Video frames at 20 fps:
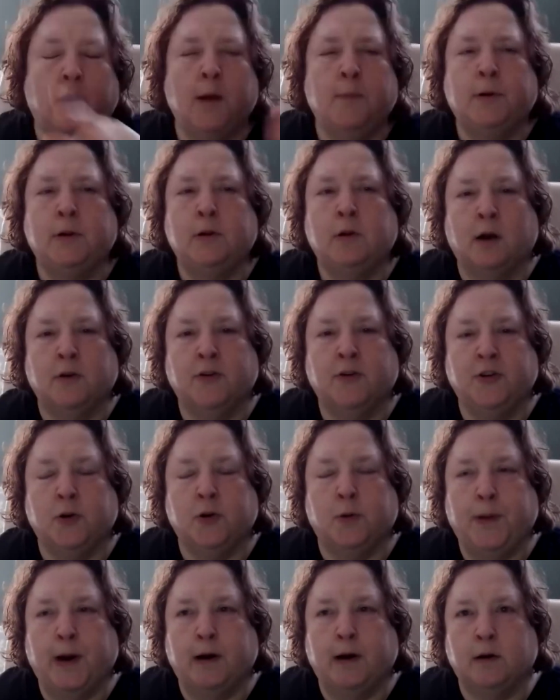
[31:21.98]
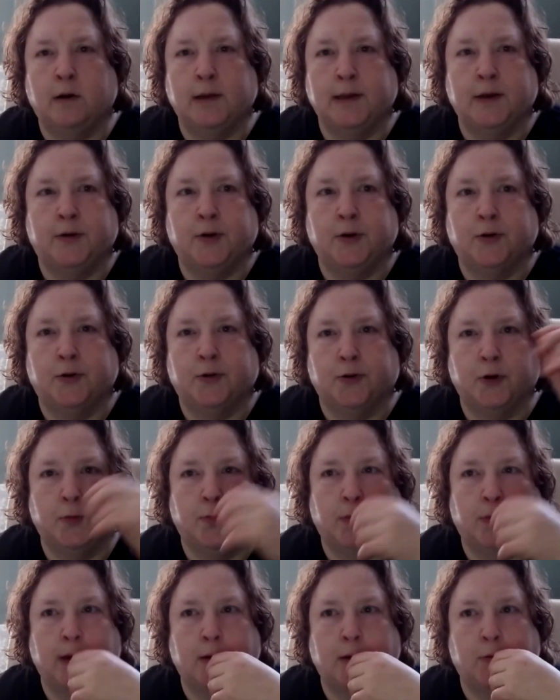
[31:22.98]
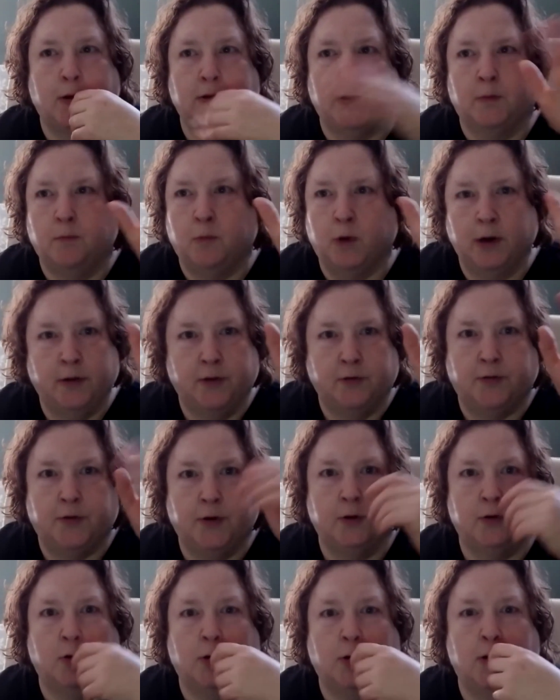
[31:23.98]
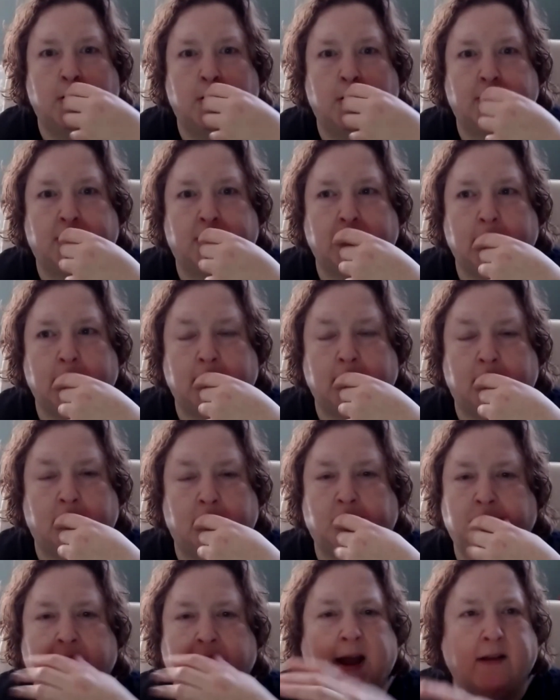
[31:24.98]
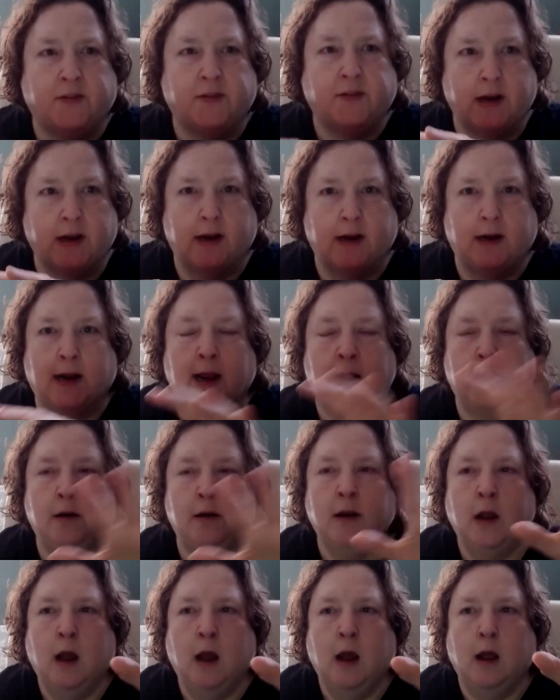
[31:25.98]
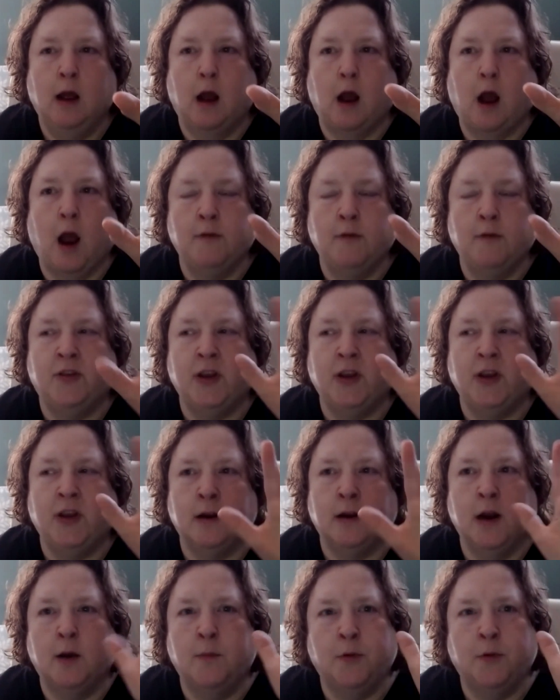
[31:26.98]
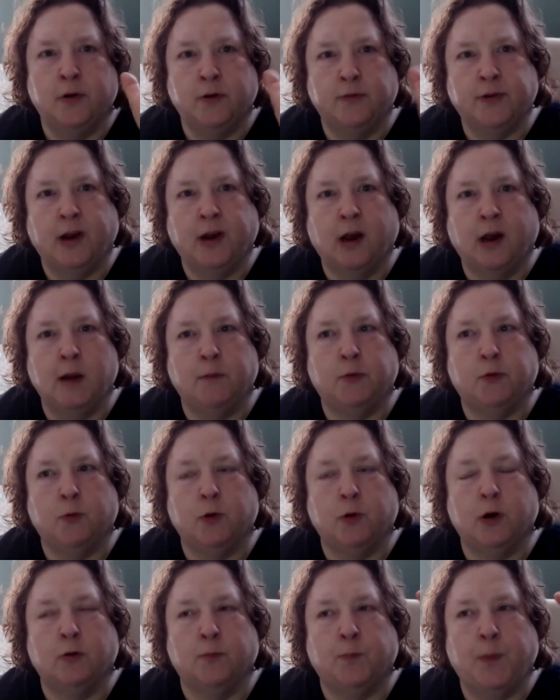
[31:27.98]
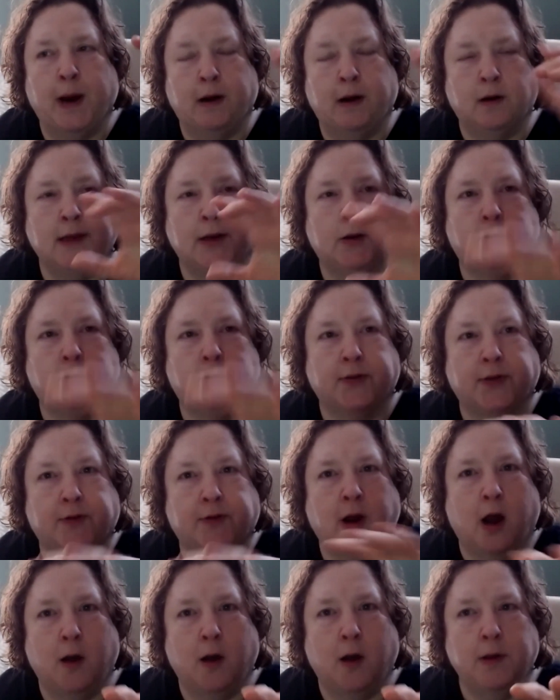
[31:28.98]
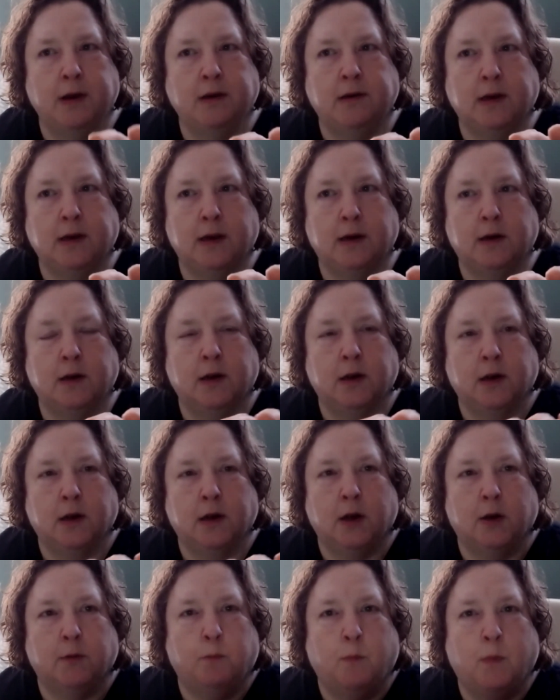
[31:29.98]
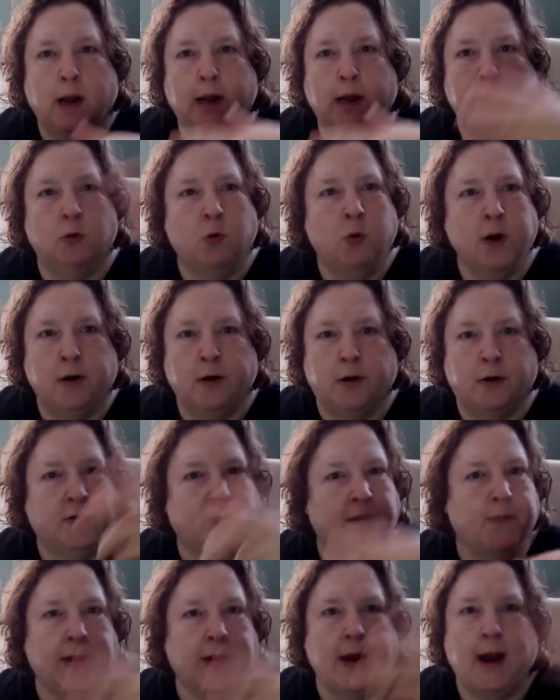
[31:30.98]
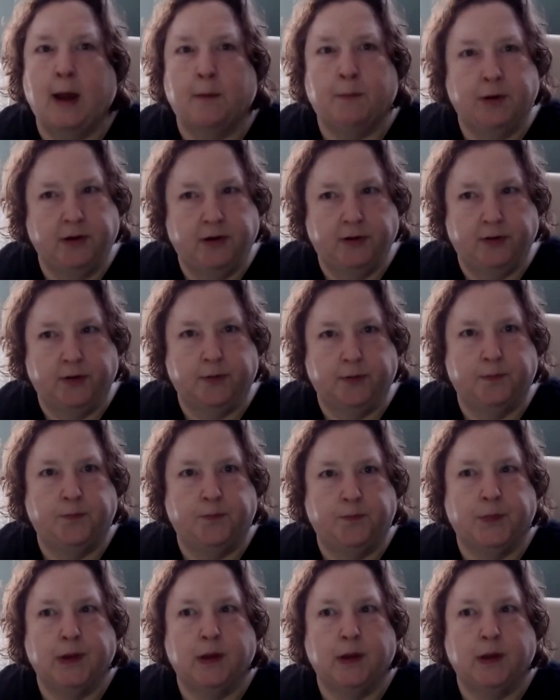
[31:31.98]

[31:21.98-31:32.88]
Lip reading: I belong to a paralegal group. I'm one of the few lawyers in it, and it's fascinating. And I've seen a number of times where paralegals have commented, my lawyer, something happened to them.